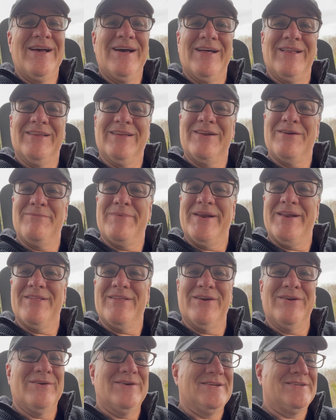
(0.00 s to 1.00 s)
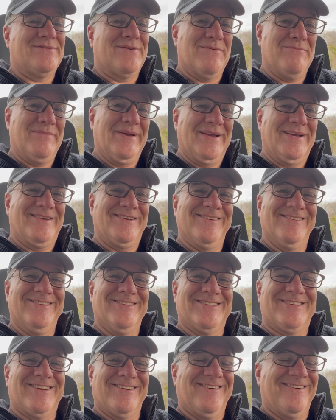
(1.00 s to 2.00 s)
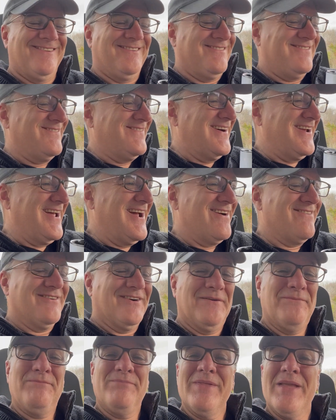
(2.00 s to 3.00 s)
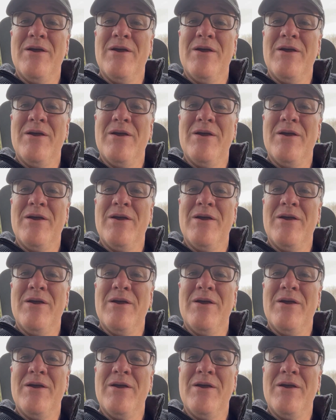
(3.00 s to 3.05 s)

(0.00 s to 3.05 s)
a little bit of the noise from me too. So whatever.